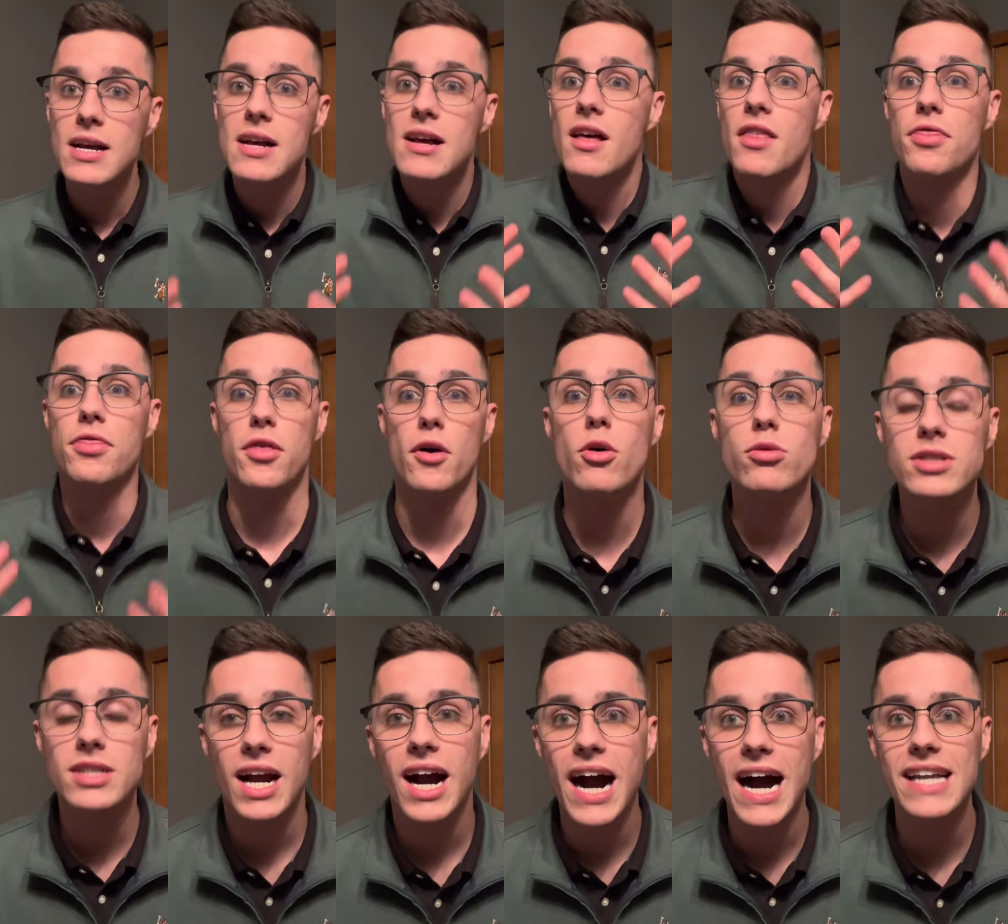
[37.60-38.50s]
those
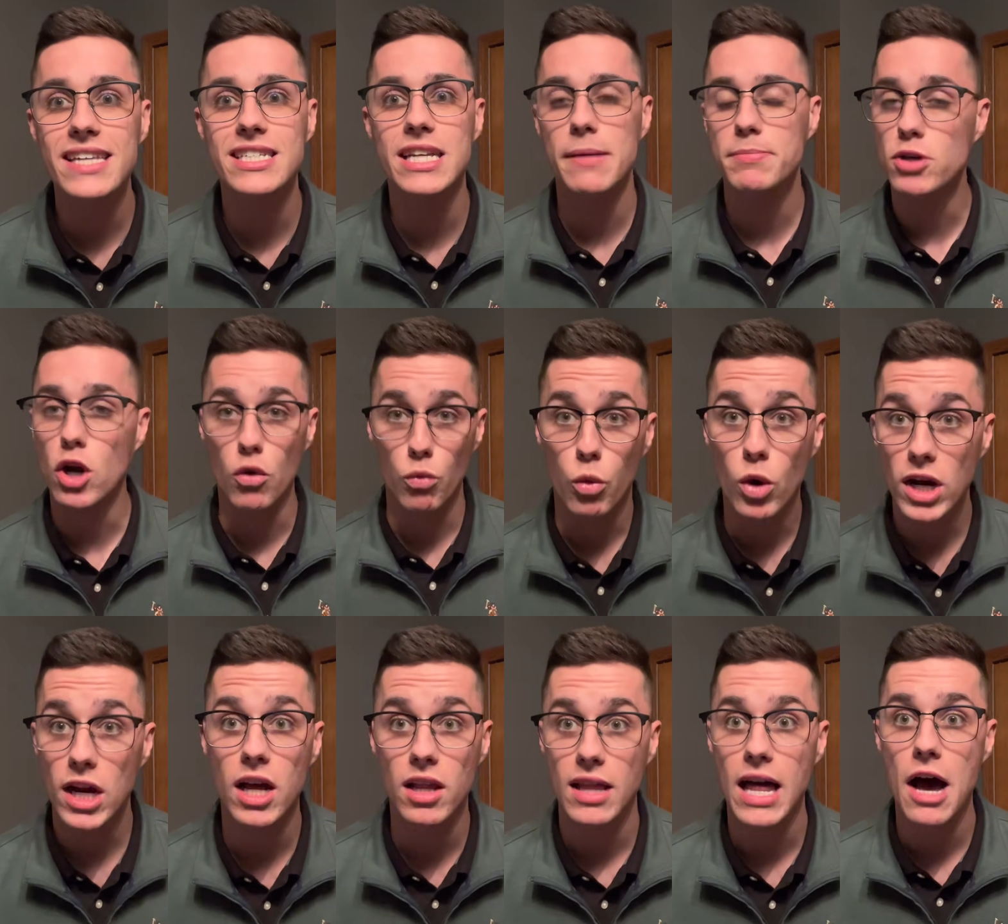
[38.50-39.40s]
concepts are what
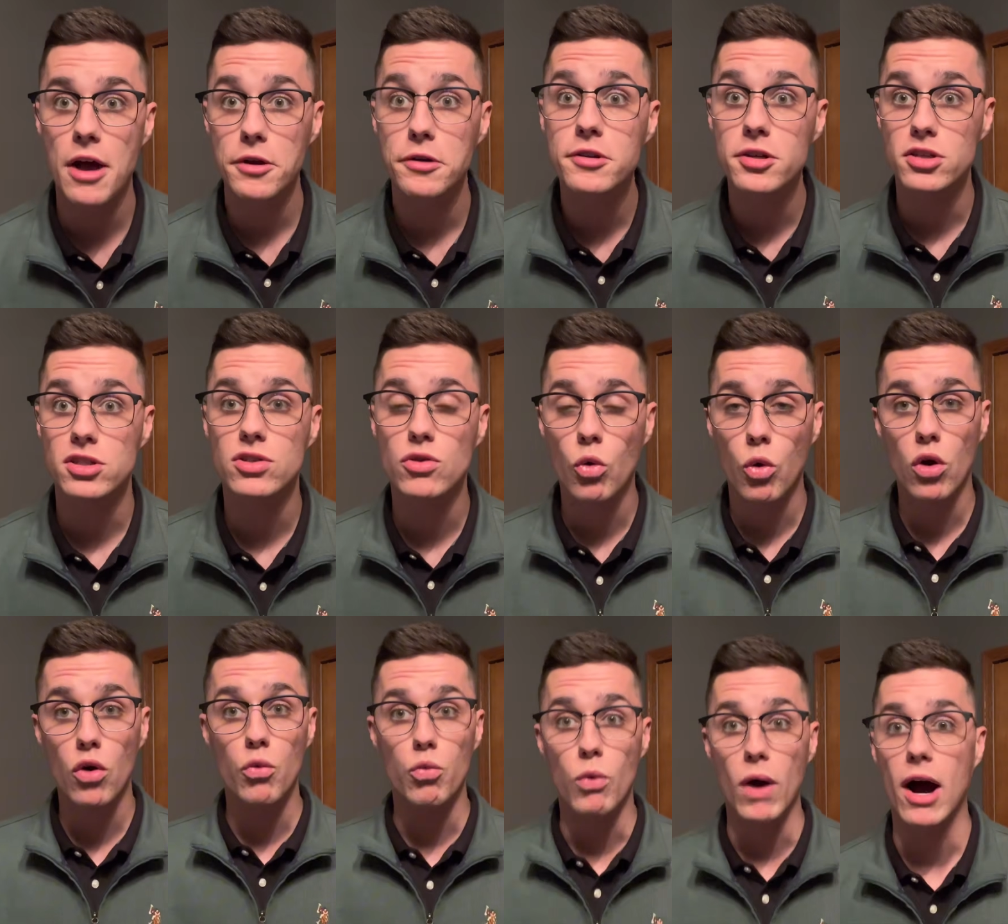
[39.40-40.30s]
allow you to score
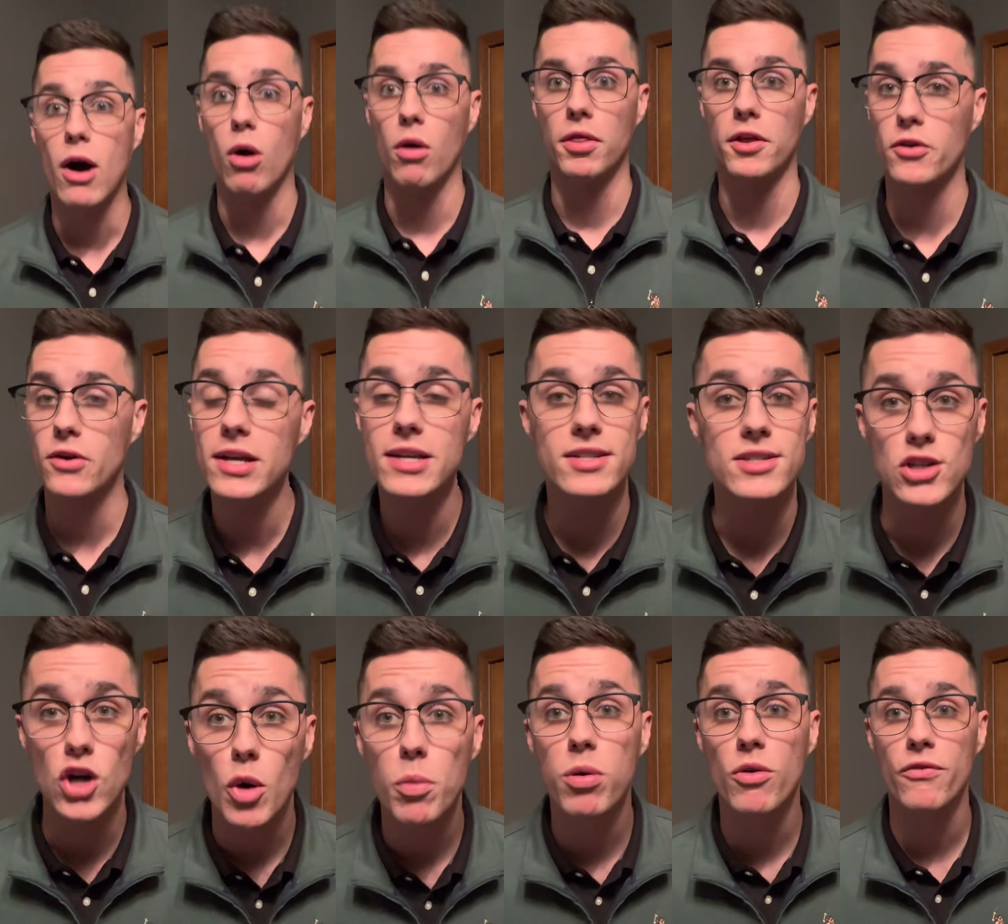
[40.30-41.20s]
well. There is
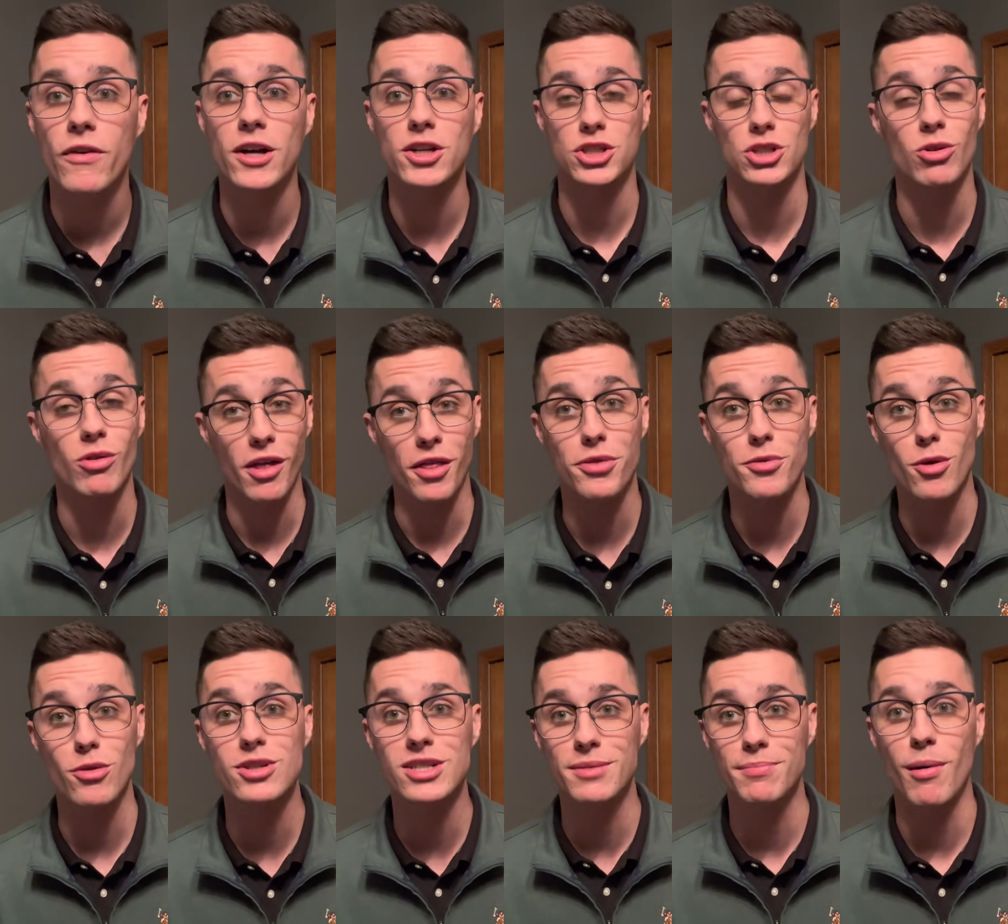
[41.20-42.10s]
no professional that
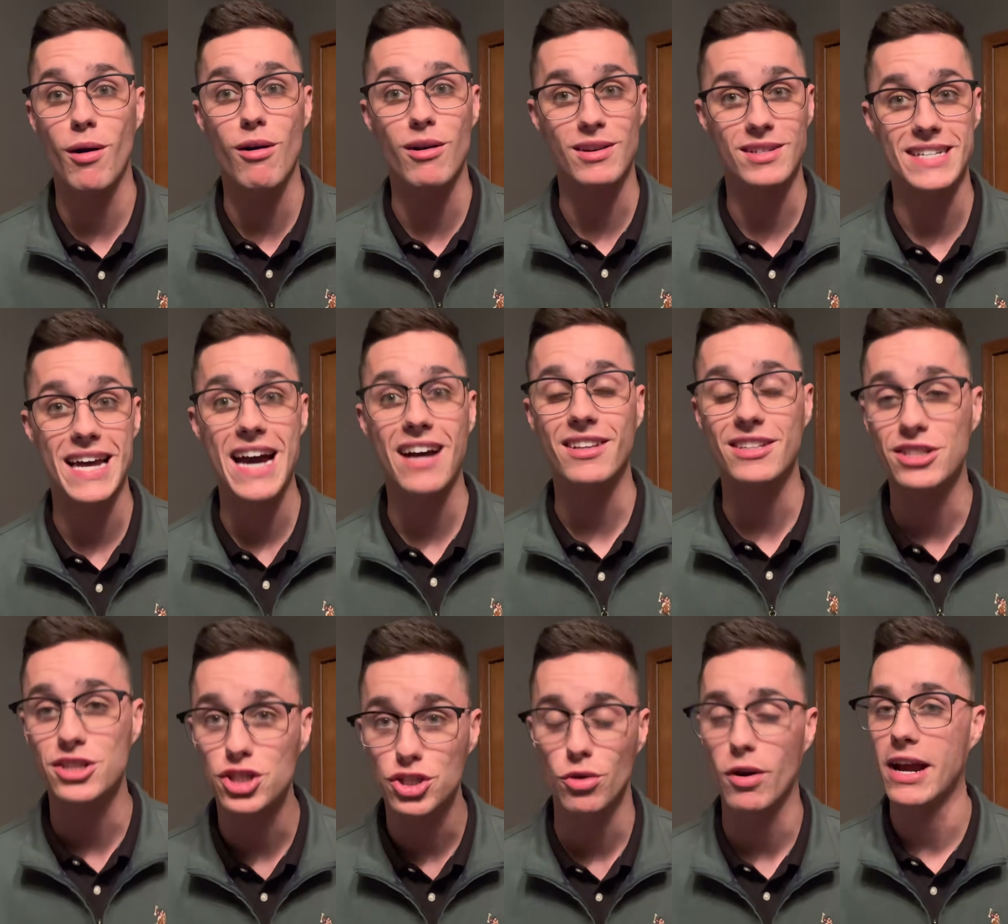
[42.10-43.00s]
throws the ball exactly
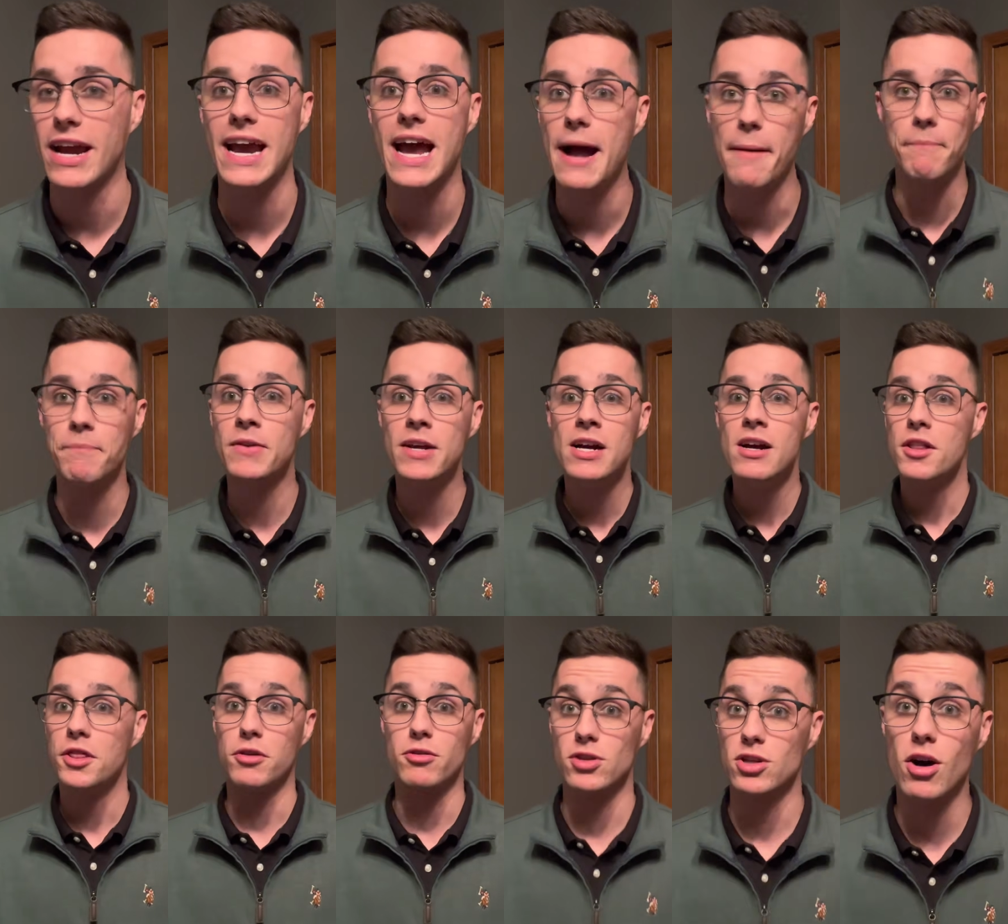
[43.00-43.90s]
straight, and
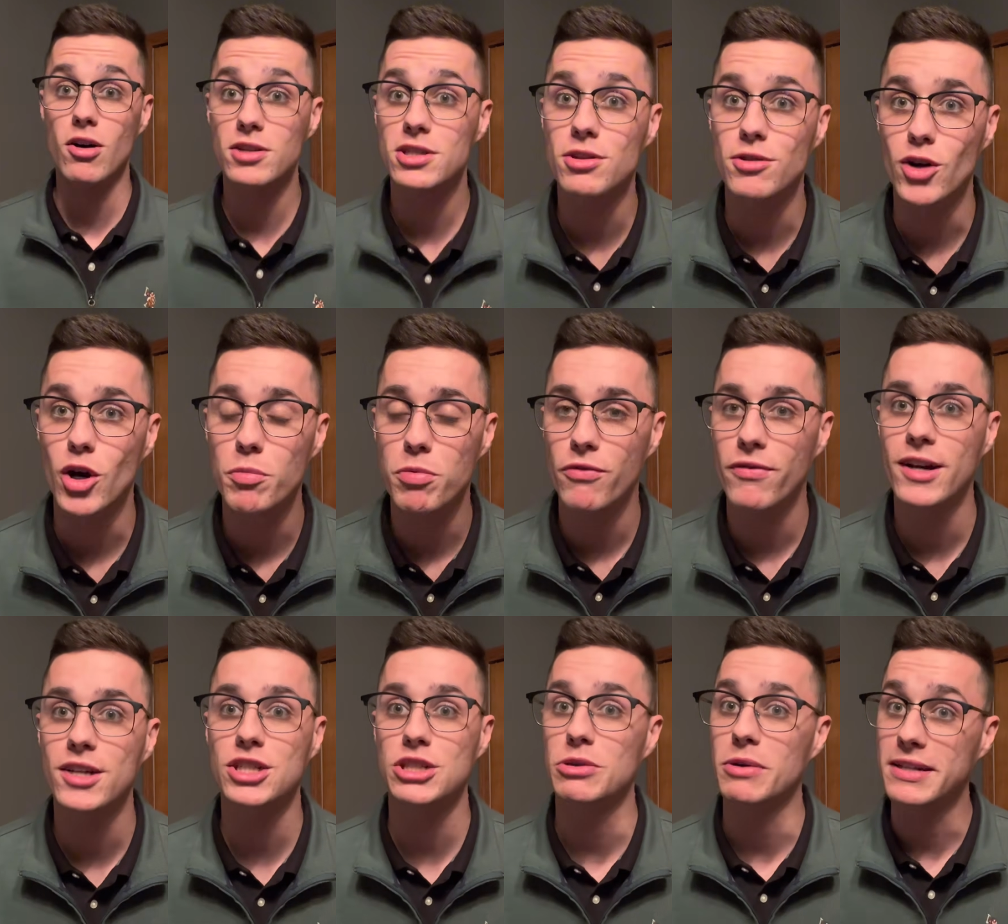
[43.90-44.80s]
there's also no
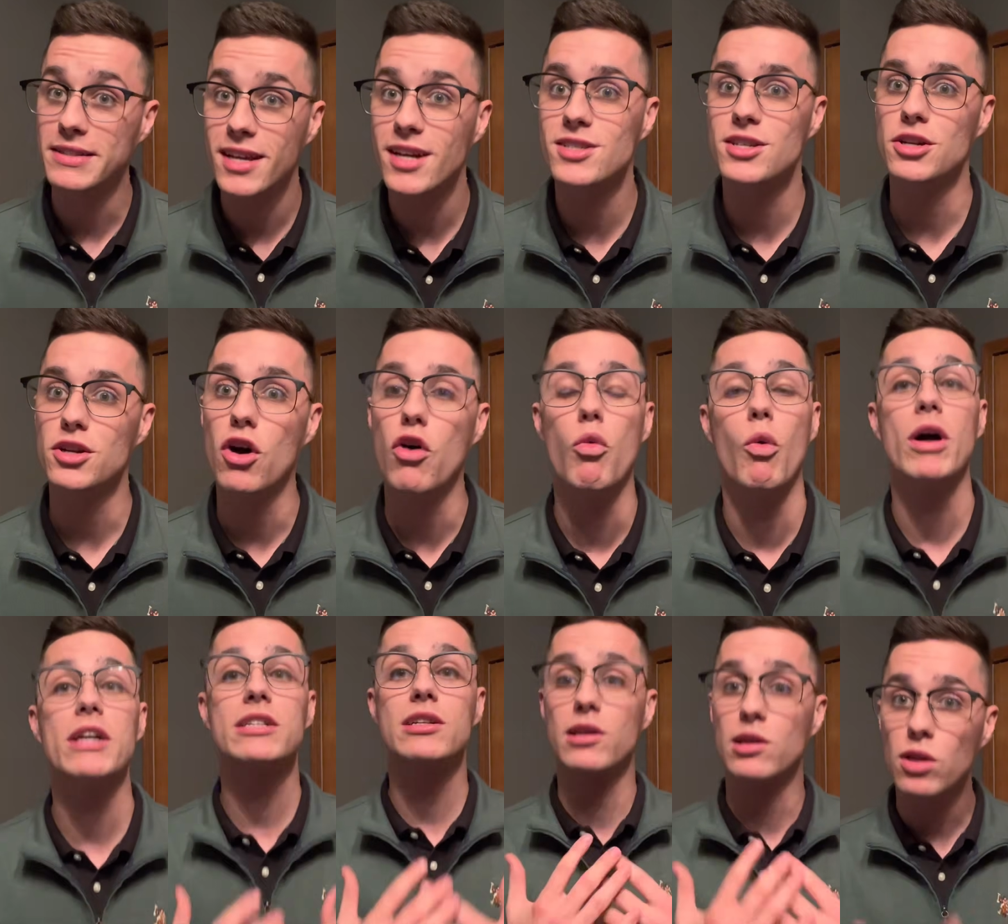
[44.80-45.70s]
professional that doesn't know what
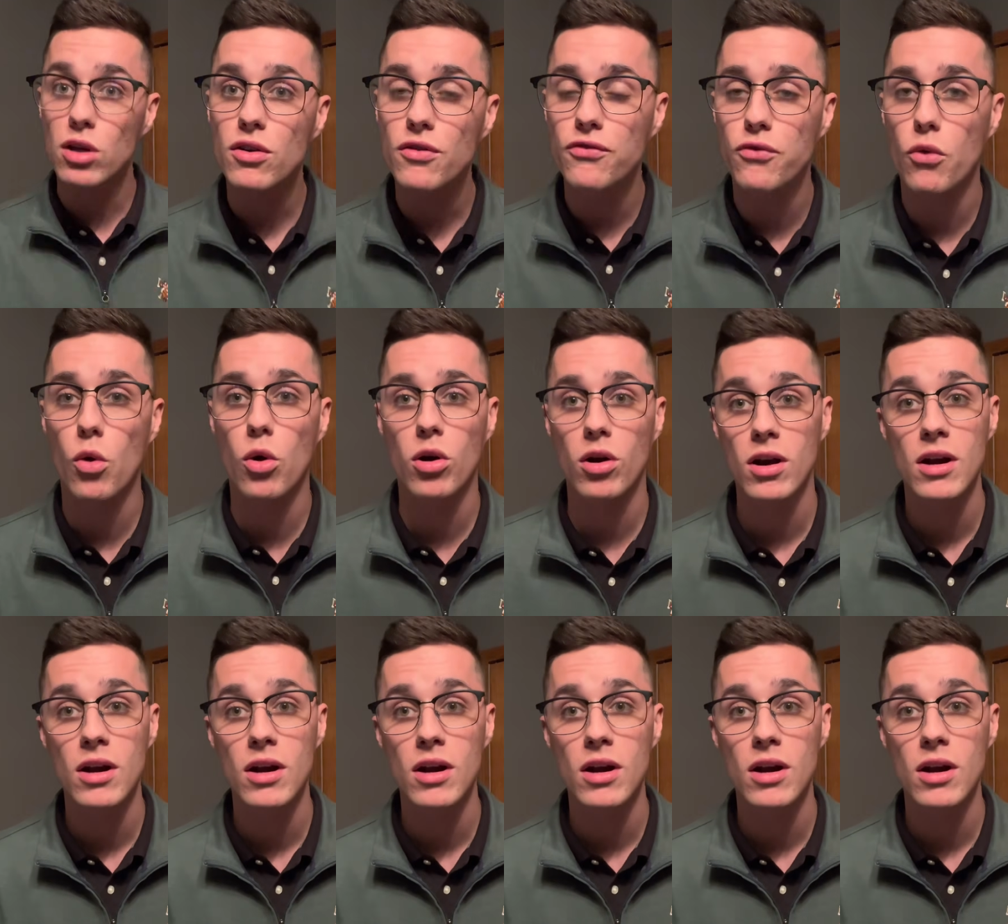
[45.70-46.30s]
to look for,